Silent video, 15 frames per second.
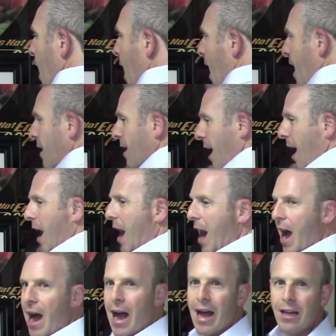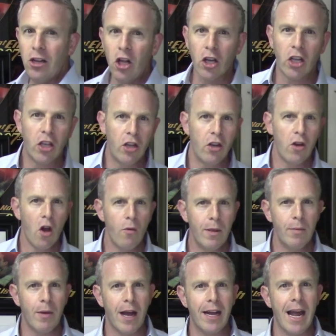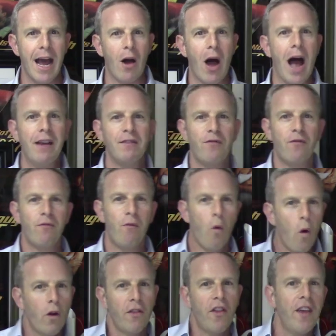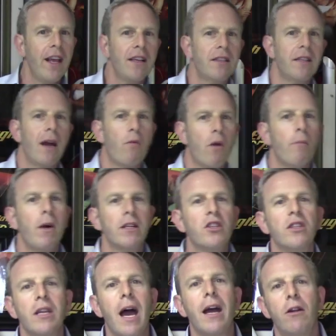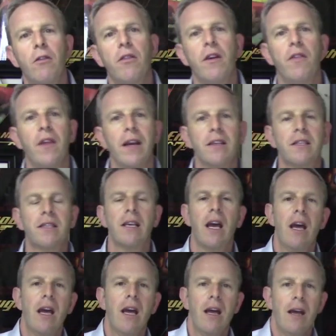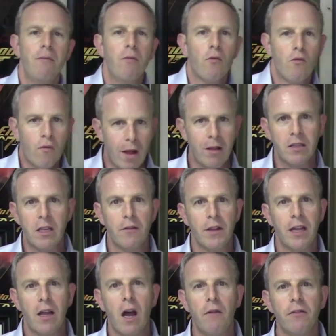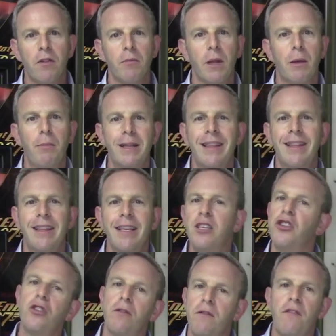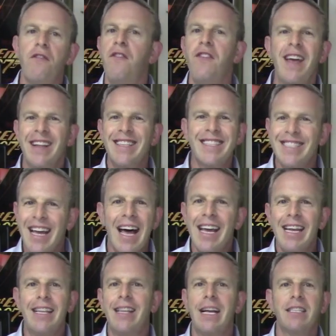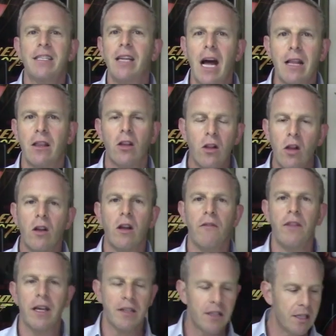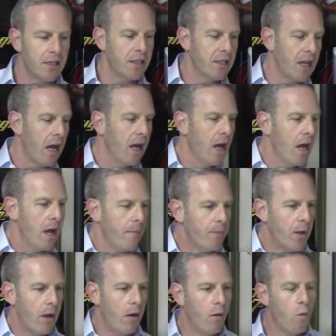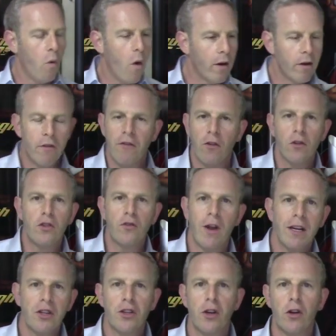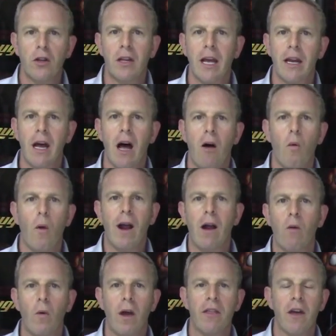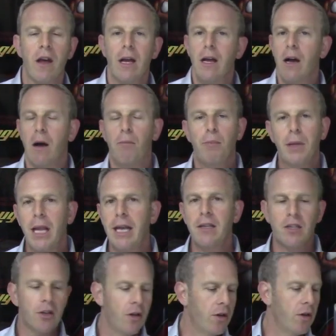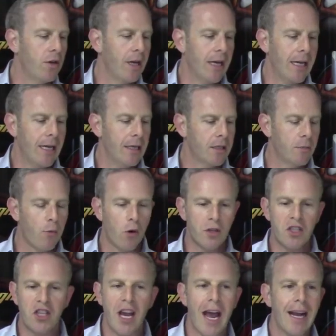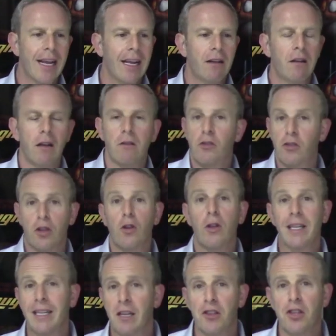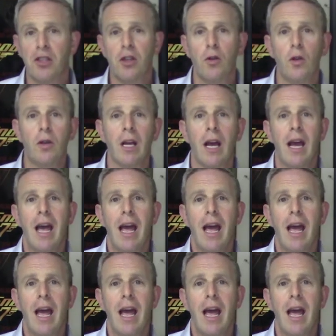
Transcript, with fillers: And look, you know me by now. I've worn things that were much tighter than this, relatively comfortably, but this shouldn't fit tight. That's not the look of this. This is a, a wonderful dress shirt that I'll wear with a blazer, a sports jacket, certainly a suit.